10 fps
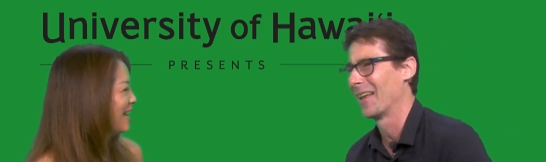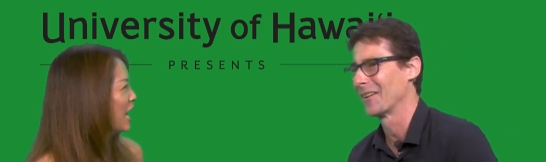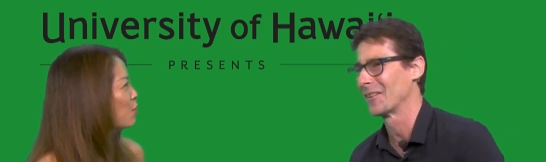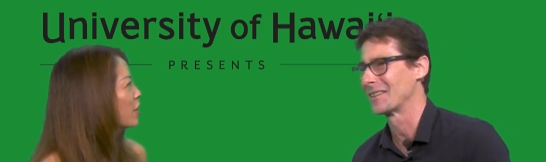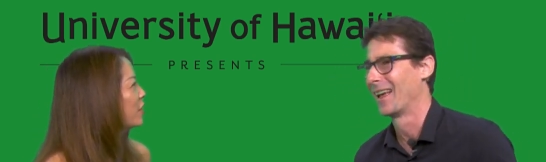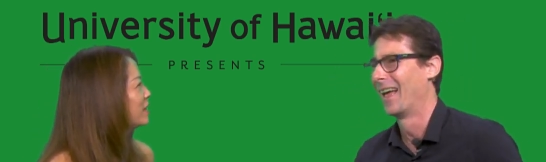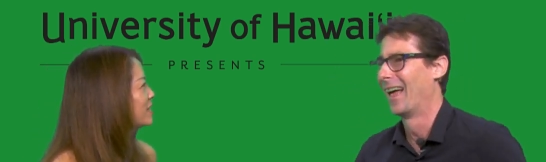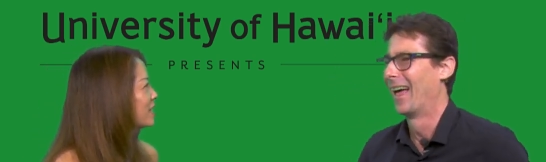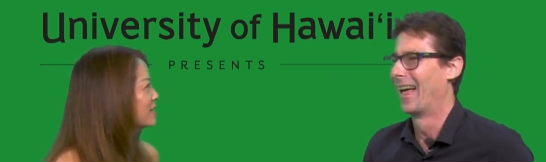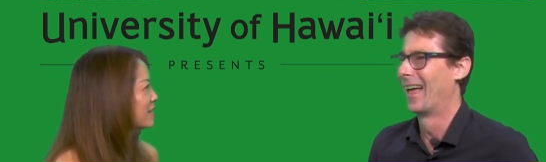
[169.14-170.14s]
Speaker 1: How
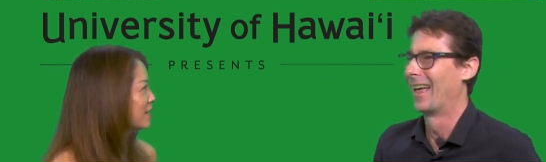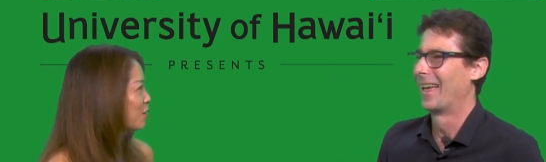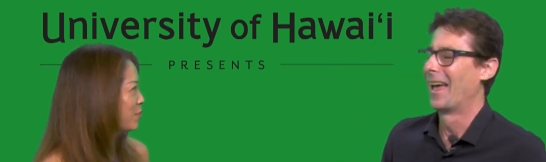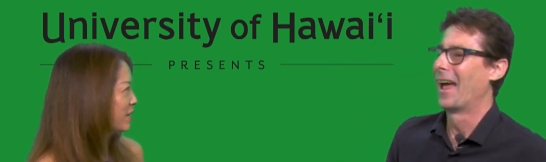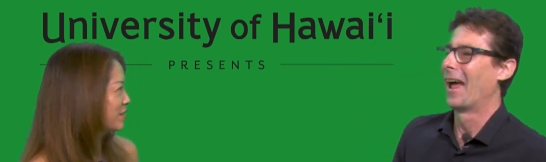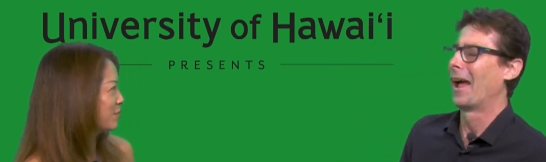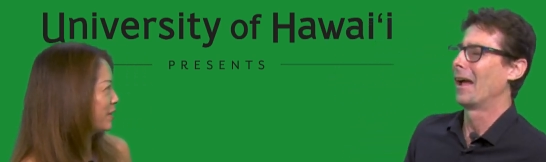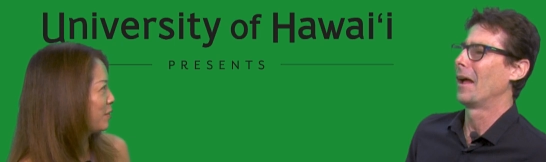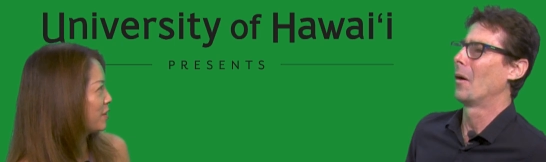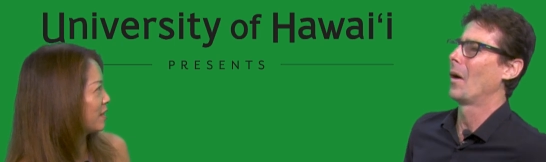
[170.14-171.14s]
authentic is it compared to
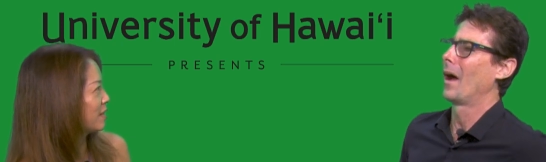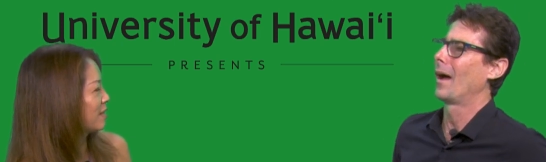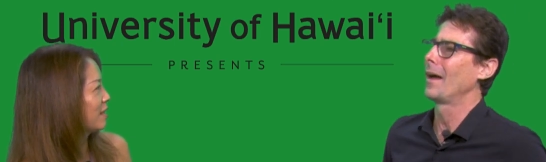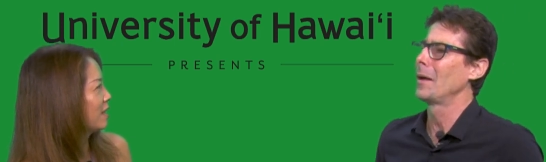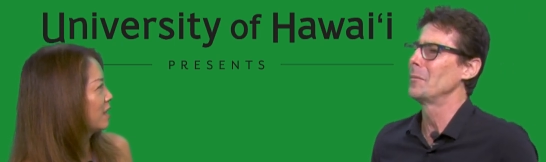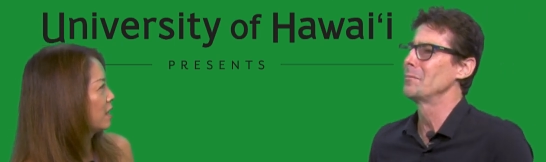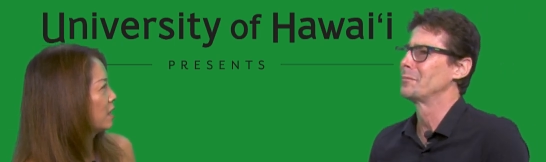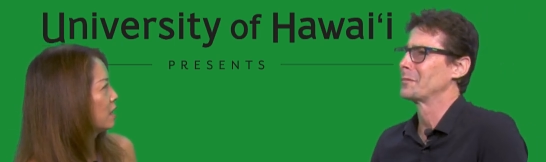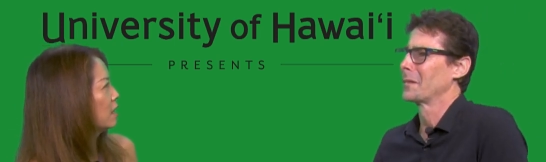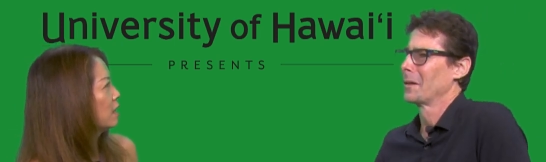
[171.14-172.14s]
what you think? Um,
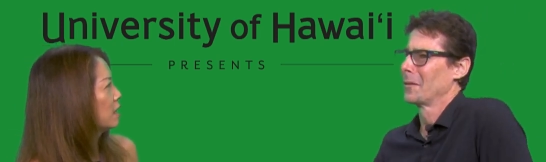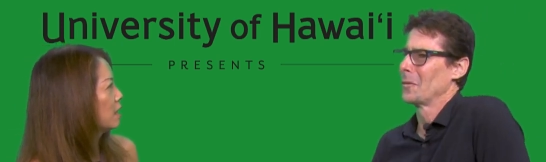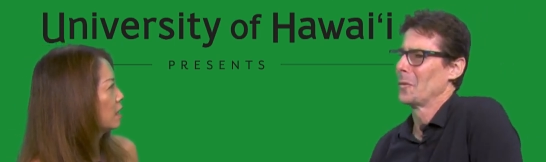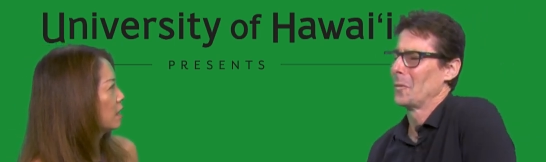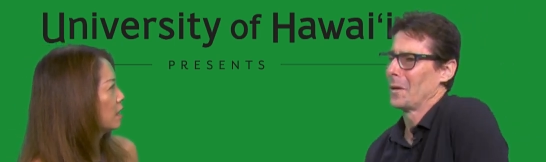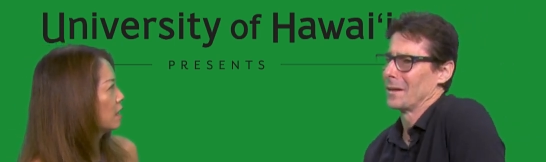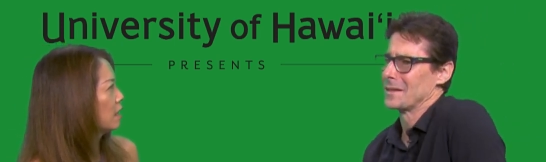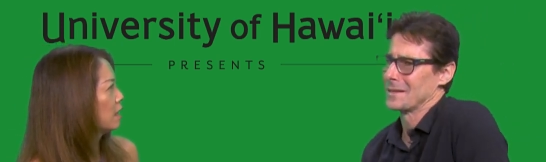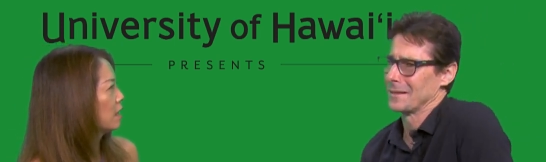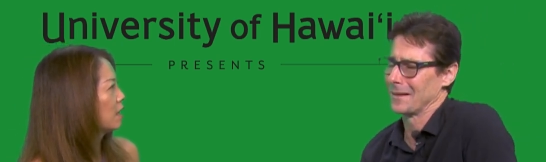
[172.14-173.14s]
Speaker 2: well,
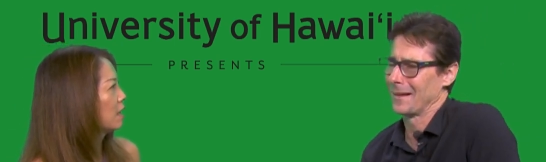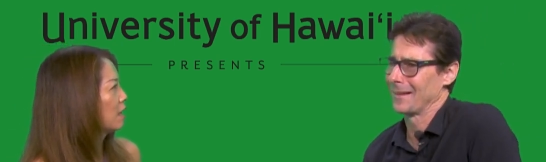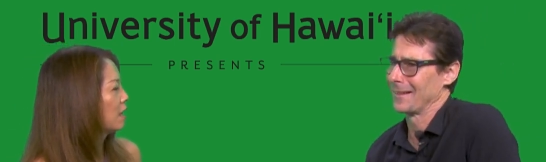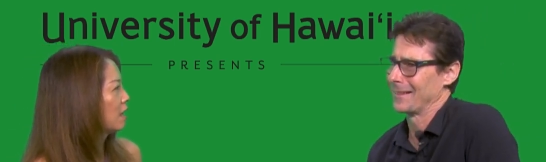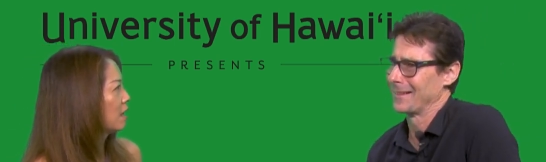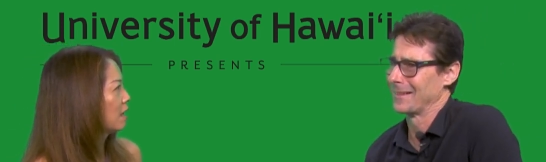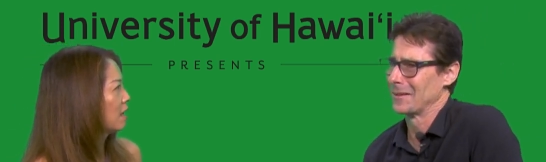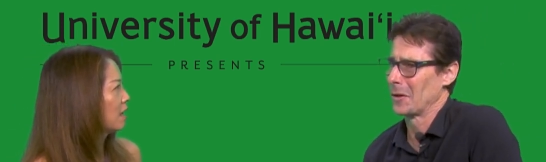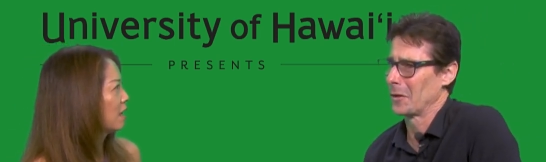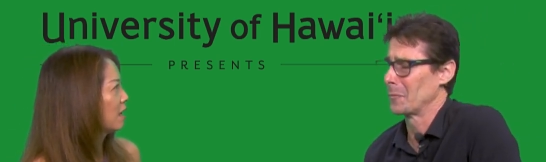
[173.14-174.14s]
it's. Uh,
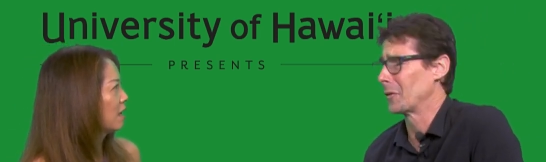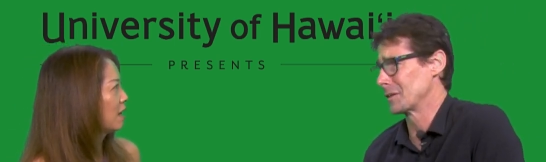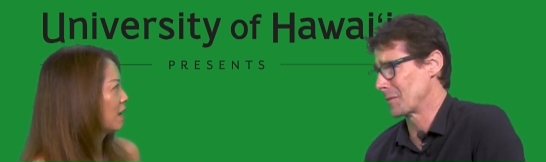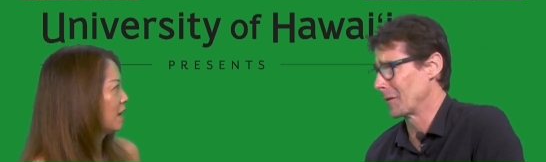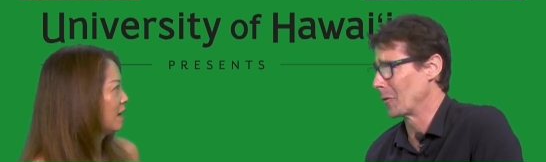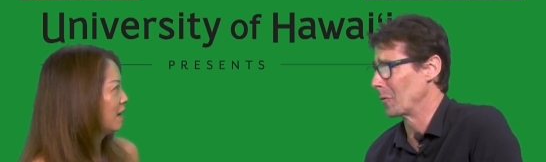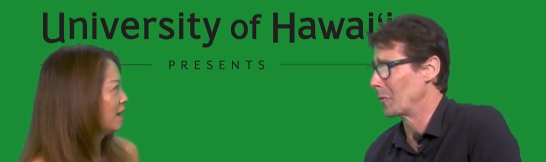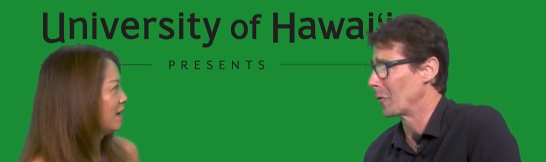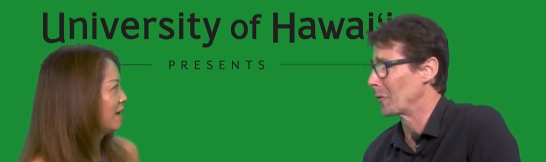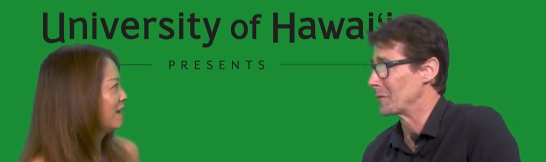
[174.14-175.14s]
we could spend a whole
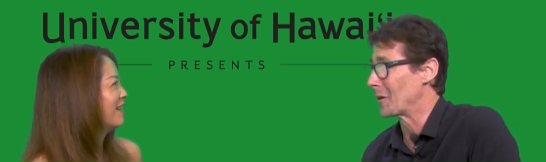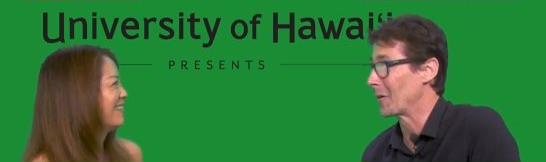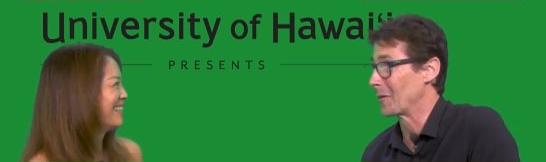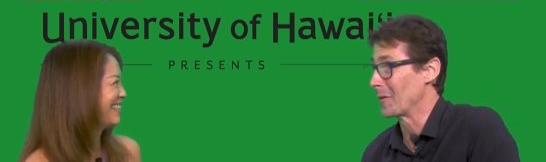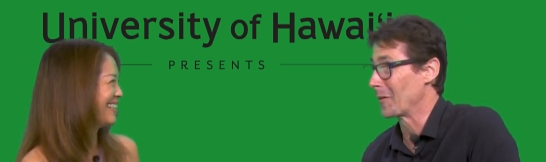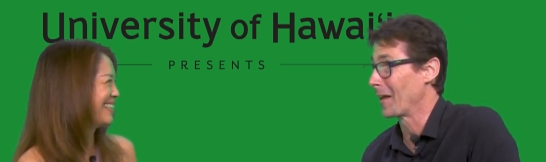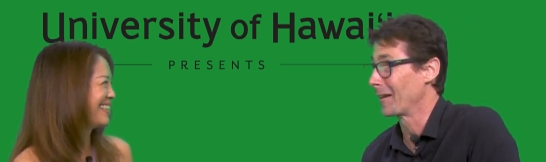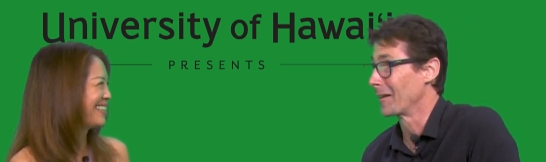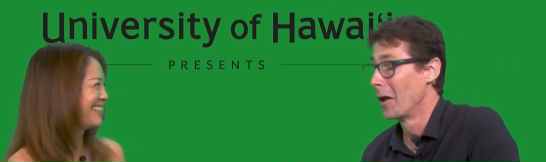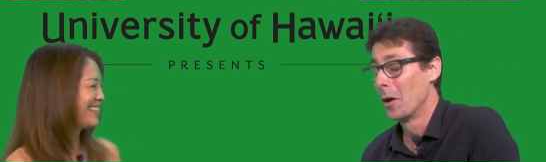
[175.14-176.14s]
program talking about
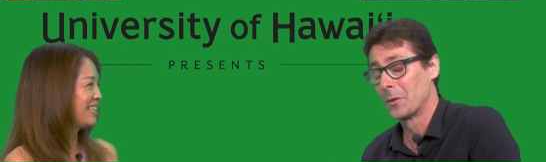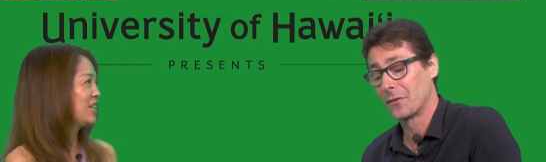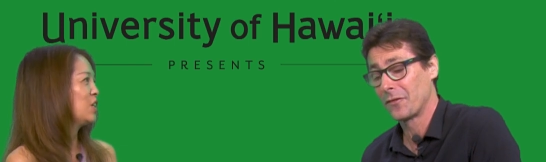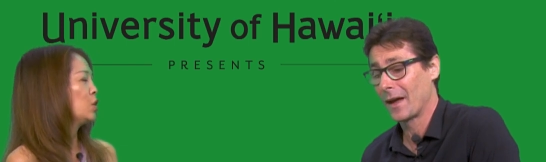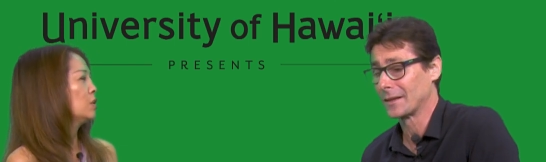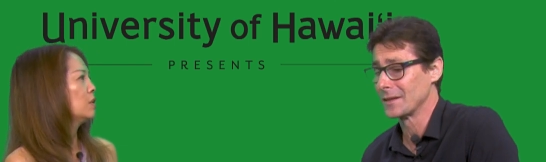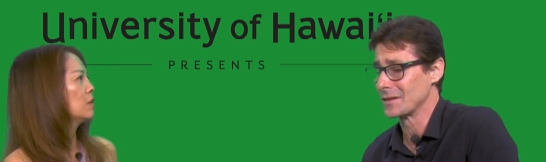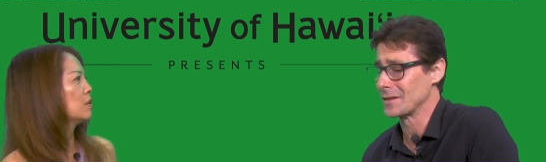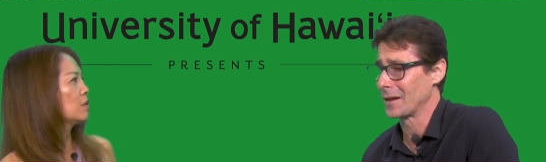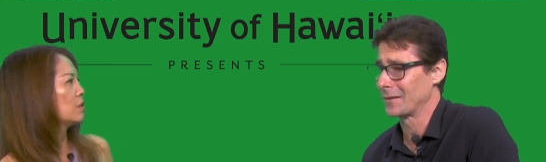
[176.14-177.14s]
that. But the fact is,
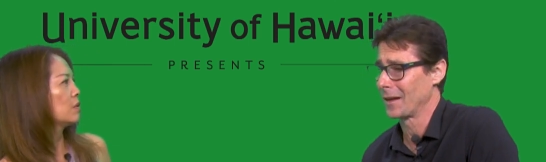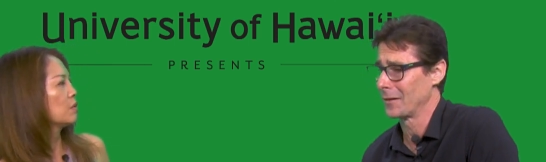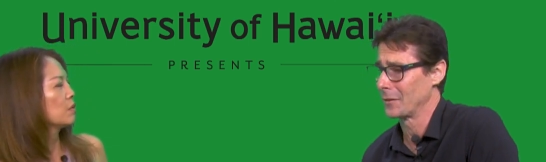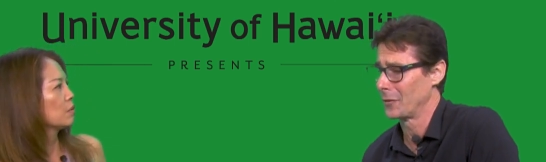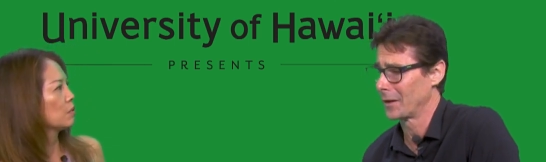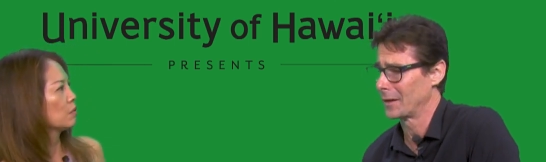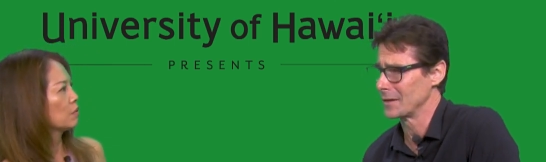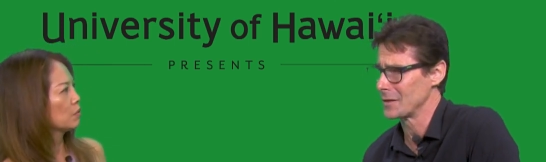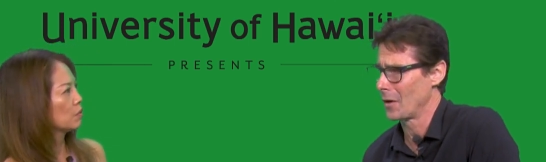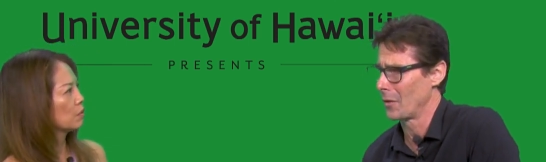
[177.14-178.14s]
is that the, uh, the
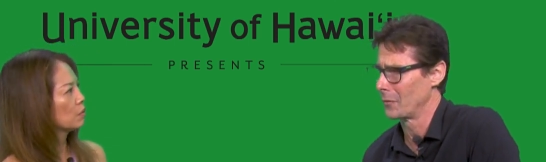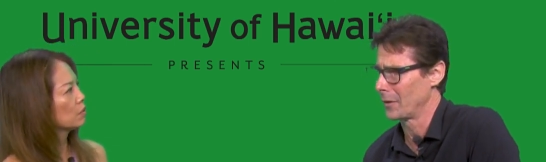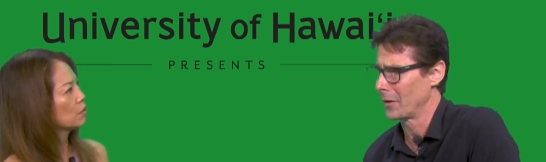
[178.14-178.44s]
Vikings are a